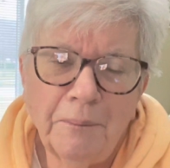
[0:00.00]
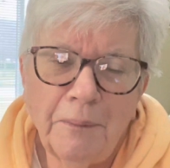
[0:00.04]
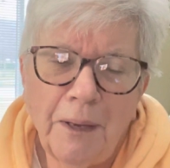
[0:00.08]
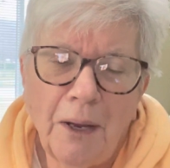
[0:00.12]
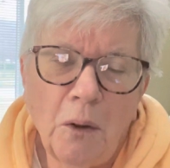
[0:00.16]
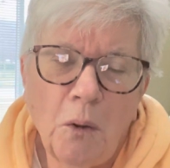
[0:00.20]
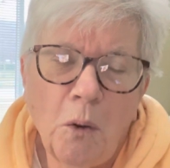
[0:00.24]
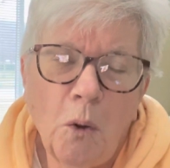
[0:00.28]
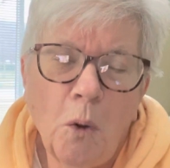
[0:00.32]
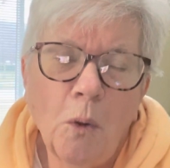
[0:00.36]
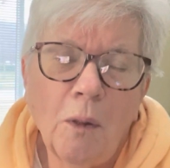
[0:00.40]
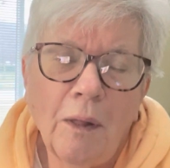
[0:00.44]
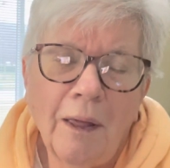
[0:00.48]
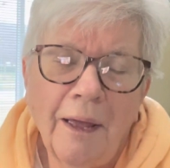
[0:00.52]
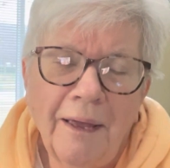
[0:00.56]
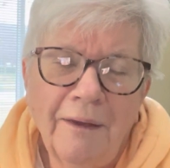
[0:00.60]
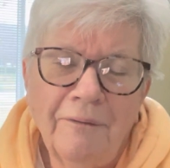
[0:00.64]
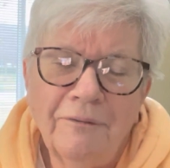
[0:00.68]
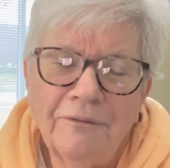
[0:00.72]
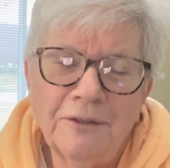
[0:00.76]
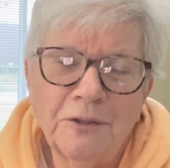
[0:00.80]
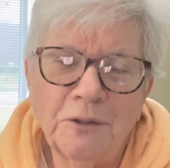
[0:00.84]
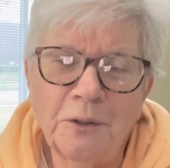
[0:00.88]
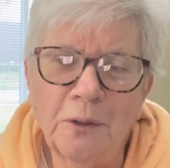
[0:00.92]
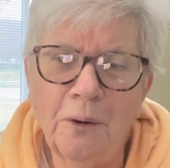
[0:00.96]
my whole
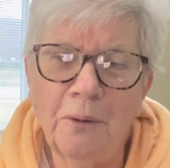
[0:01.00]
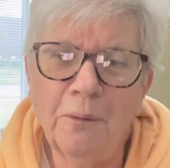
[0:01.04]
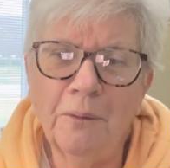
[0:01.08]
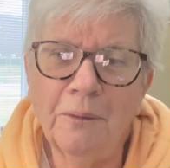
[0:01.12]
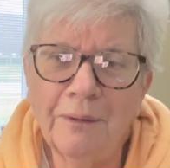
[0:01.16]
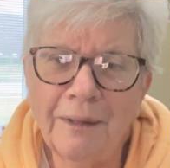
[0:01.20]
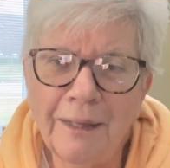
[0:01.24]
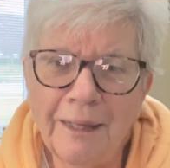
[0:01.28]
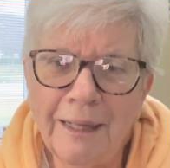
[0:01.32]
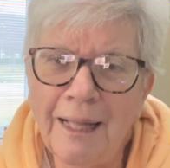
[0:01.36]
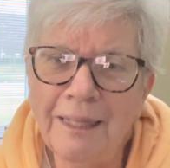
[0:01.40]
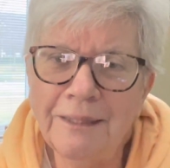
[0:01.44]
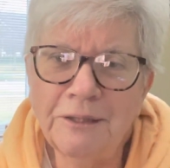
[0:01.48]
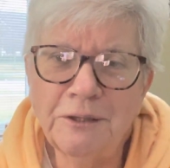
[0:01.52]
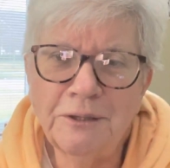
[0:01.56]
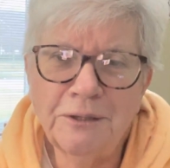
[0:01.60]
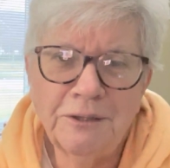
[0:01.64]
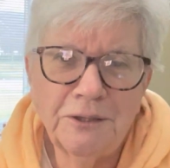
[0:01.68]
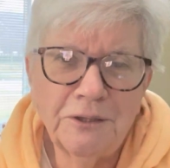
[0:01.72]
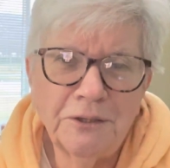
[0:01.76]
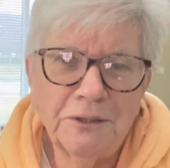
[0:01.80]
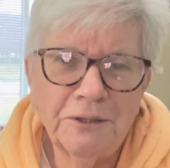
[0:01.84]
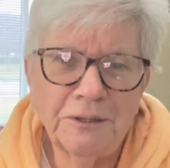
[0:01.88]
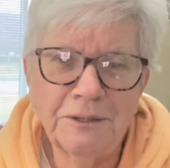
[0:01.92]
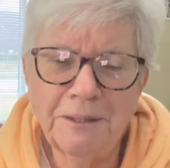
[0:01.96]
life. So that's
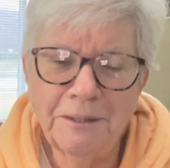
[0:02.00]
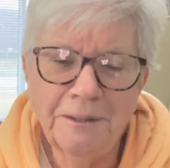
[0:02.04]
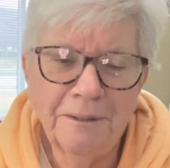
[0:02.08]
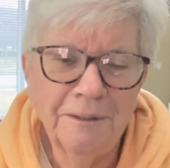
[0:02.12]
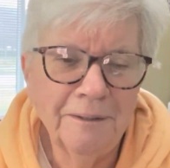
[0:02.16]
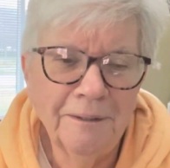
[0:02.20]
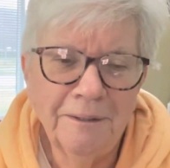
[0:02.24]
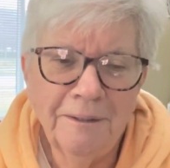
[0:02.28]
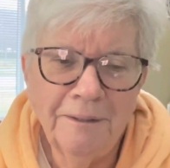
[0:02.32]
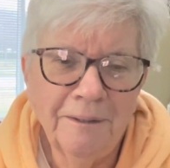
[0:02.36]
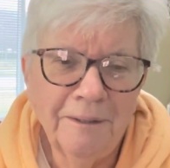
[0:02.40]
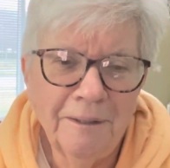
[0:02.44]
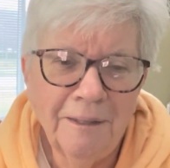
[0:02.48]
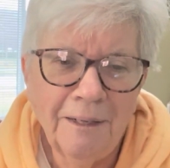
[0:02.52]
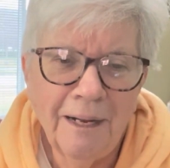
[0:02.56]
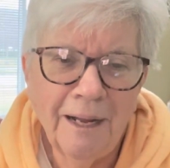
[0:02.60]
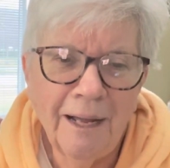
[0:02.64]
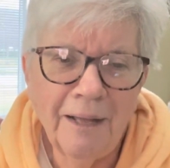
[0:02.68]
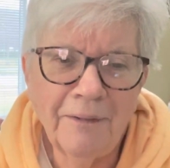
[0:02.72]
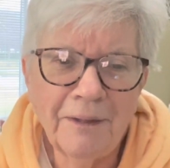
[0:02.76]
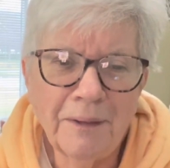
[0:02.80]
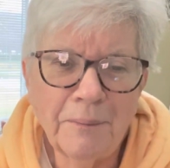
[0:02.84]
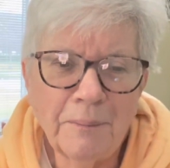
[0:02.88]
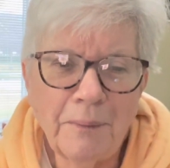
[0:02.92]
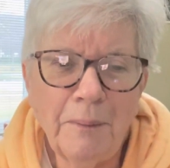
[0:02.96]
just,
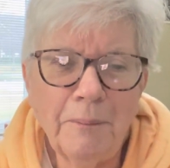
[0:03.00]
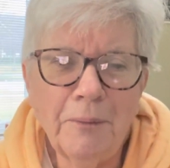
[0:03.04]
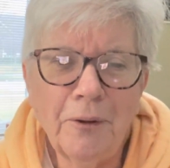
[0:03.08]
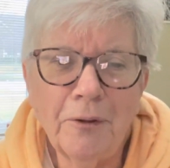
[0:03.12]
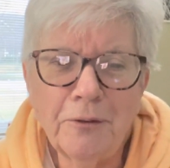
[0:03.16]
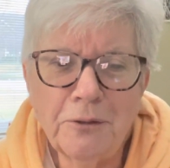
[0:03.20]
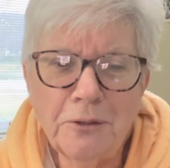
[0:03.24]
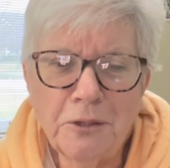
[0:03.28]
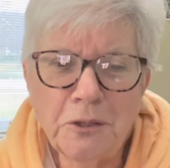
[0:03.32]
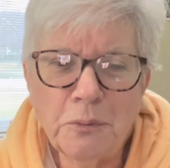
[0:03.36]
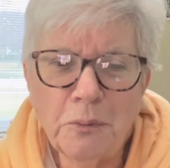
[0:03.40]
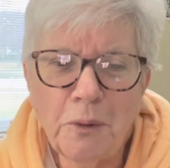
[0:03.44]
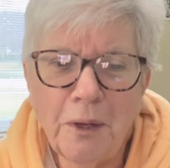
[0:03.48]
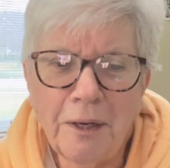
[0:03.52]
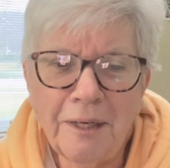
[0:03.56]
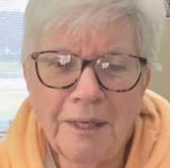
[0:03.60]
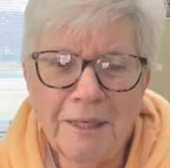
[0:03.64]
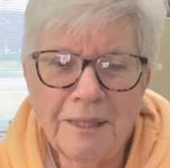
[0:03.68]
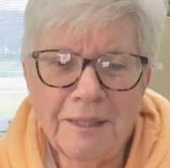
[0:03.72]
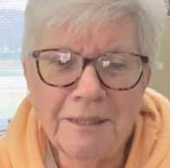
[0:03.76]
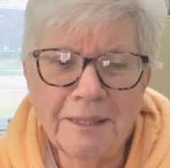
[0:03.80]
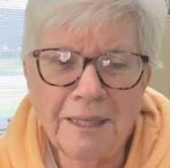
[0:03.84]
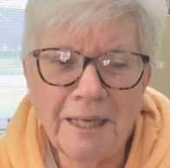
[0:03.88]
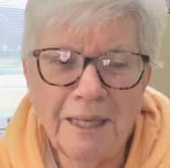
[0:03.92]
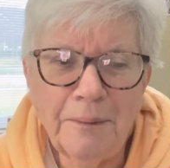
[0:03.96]
I think my mother just
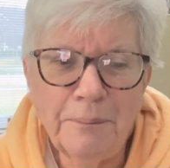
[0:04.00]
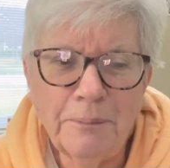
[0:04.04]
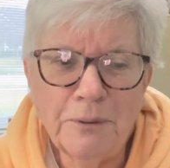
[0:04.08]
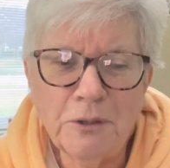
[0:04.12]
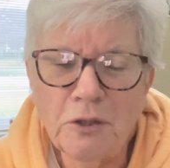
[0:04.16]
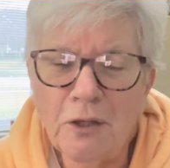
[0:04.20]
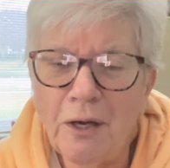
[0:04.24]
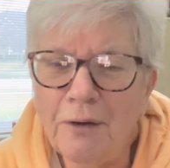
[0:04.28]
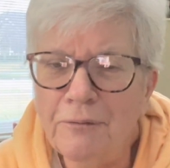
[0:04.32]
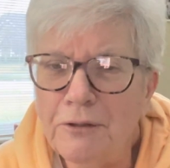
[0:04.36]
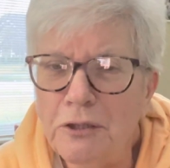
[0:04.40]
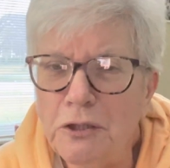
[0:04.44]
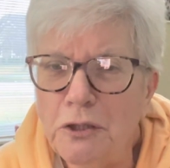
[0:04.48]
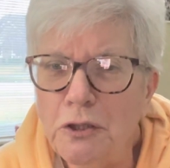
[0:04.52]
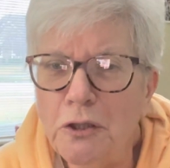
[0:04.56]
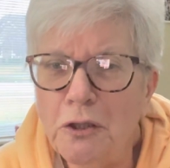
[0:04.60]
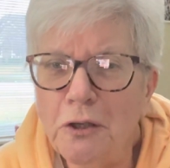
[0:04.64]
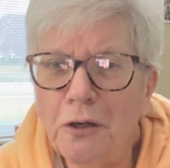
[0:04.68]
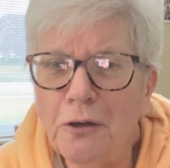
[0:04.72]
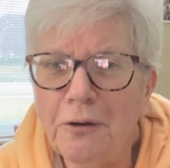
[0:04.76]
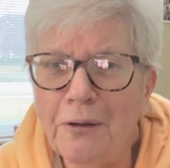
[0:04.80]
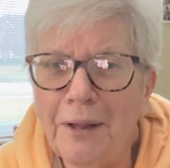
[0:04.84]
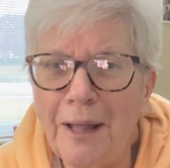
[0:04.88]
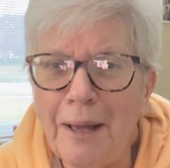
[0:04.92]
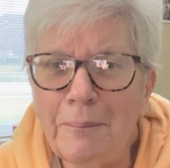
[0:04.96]
wanted to keep us off the
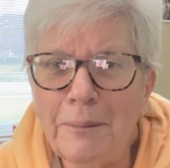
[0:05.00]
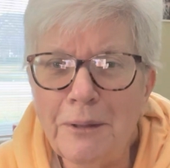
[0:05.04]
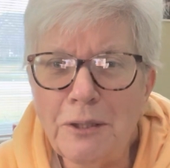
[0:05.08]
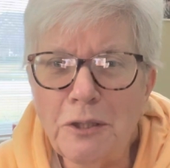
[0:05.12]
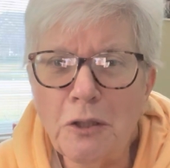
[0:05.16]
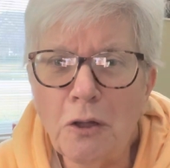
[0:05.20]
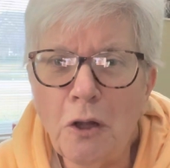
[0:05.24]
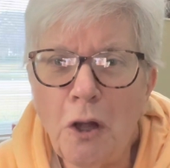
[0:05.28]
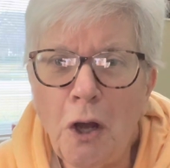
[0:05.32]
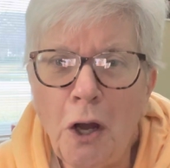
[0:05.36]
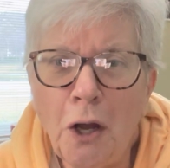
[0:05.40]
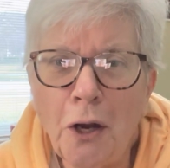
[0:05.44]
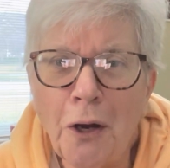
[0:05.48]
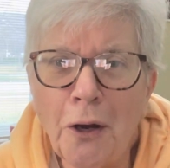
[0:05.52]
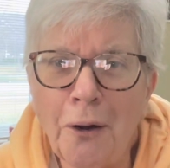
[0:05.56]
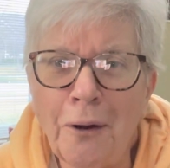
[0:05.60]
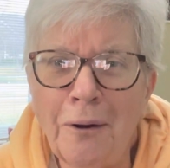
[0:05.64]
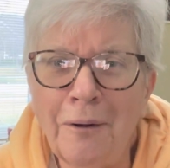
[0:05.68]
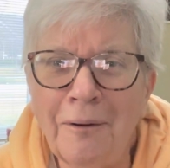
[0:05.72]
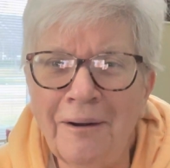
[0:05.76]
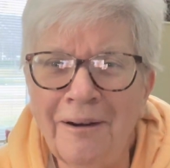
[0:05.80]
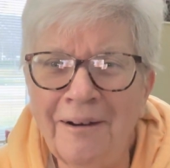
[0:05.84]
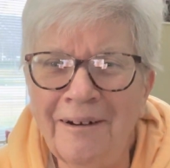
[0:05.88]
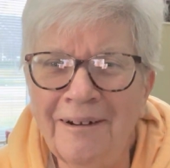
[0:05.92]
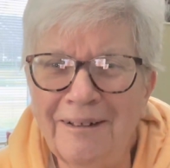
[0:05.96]
sugar that much longer
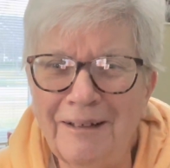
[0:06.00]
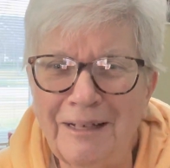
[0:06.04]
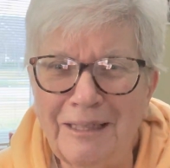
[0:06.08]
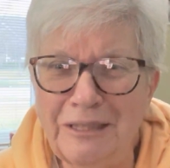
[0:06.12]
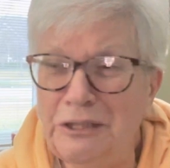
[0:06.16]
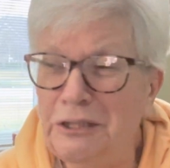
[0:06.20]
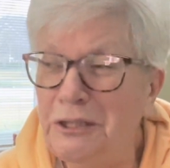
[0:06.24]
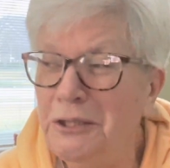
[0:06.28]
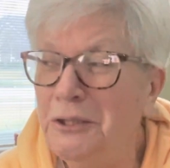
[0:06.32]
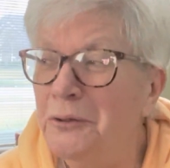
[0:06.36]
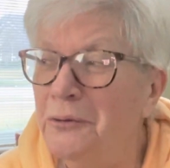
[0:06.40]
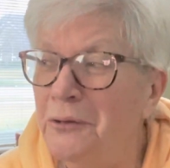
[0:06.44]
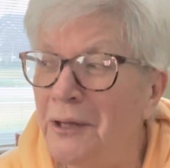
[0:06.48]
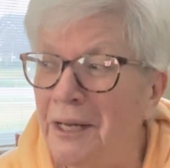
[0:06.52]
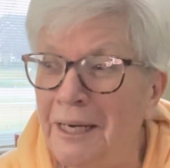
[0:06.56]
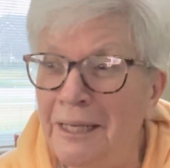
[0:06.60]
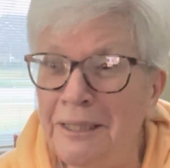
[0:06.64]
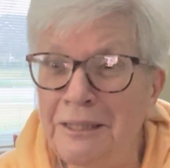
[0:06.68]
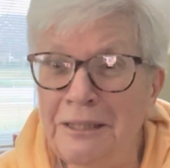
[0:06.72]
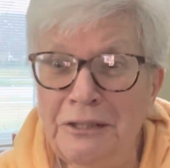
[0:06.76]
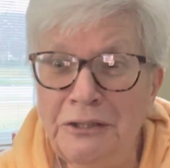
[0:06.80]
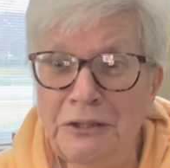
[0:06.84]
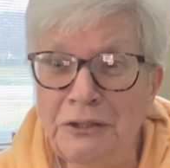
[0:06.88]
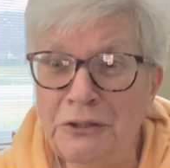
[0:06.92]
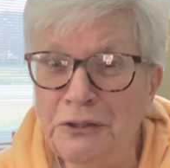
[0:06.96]
because she knew that
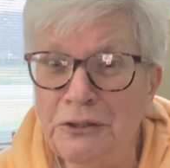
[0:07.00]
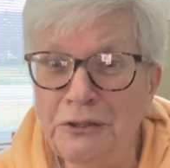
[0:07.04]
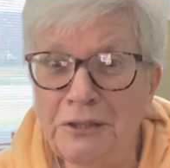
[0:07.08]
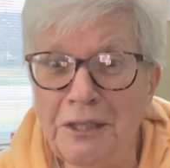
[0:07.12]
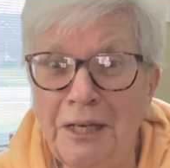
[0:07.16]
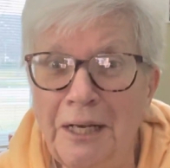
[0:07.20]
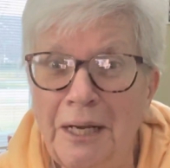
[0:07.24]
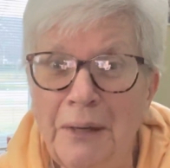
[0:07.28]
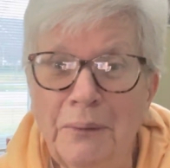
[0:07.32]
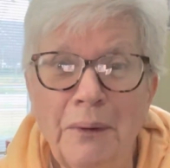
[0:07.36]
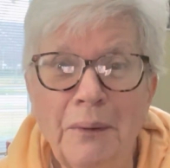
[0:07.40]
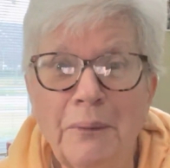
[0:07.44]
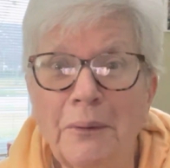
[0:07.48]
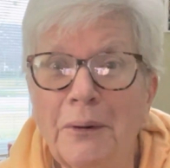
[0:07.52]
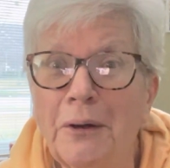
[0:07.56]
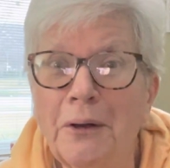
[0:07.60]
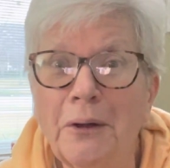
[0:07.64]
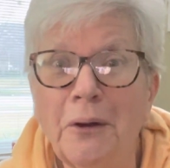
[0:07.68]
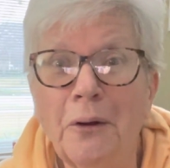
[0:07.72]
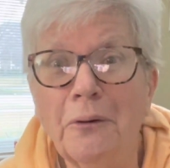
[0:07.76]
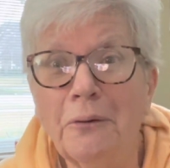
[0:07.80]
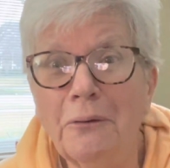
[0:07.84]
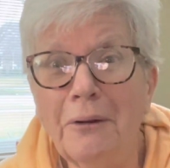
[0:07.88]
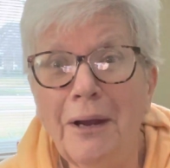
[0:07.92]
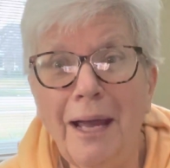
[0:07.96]
on Easter Sunday we were going to
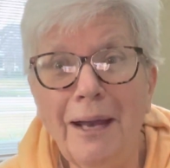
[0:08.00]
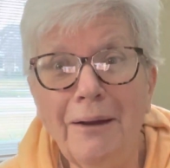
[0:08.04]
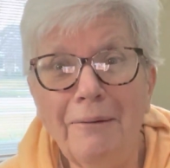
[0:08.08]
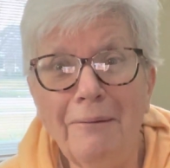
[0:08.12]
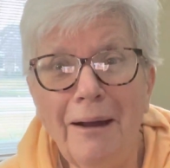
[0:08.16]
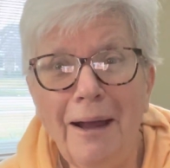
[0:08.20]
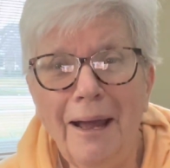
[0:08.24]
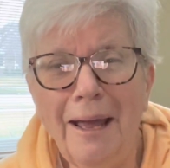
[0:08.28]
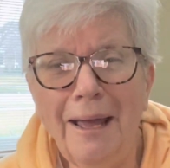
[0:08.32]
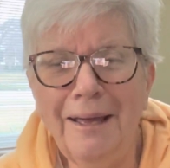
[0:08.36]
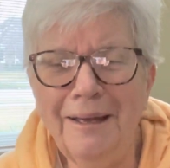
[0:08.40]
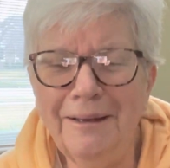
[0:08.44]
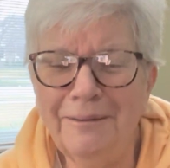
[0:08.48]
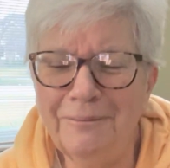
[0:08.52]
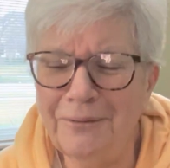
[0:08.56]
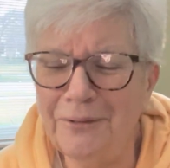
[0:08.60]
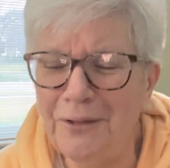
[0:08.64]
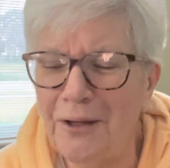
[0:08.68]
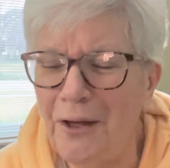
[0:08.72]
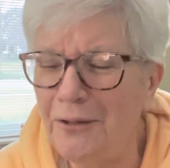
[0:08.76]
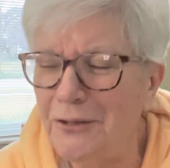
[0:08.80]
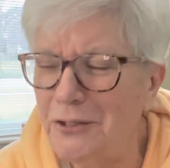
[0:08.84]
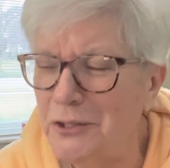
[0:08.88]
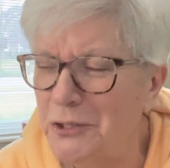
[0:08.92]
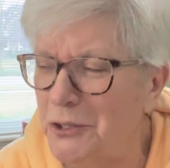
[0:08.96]
go cray cray with
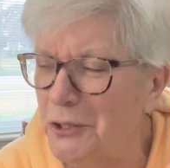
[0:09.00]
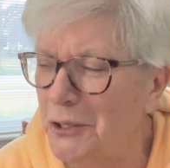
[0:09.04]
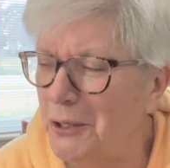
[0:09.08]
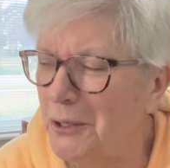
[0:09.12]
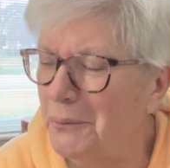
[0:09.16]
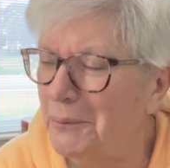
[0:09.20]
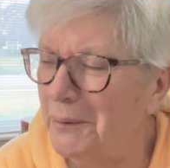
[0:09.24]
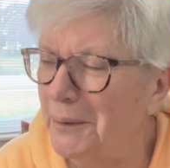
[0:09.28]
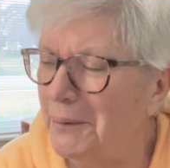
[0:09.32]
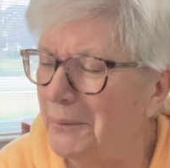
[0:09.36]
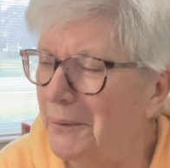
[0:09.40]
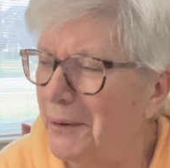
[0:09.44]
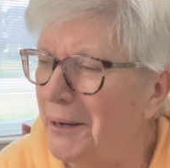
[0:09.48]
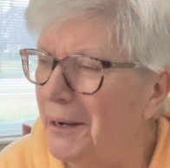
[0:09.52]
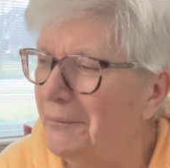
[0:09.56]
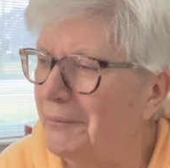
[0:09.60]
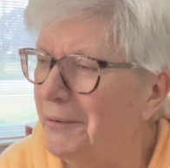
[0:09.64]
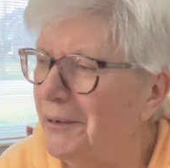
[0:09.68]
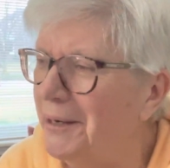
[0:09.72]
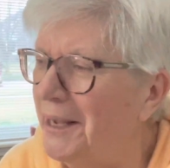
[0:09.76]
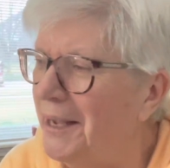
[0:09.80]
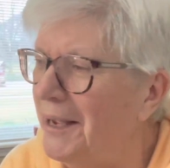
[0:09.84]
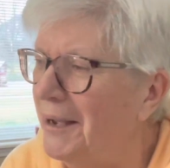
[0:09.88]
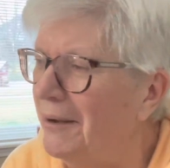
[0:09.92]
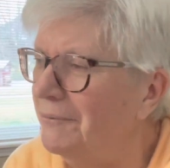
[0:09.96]
all the sugar we were
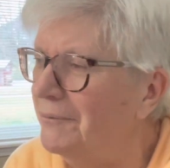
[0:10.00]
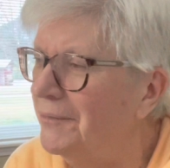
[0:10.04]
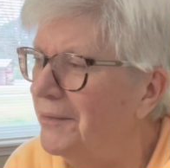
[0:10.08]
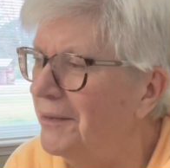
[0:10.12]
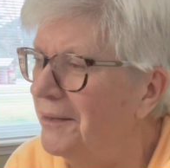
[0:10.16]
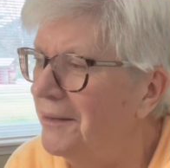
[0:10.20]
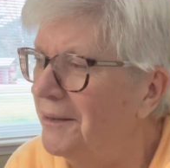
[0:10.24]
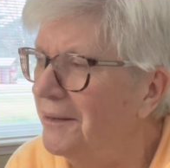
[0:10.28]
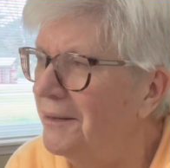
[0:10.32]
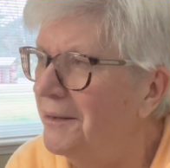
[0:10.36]
going to have.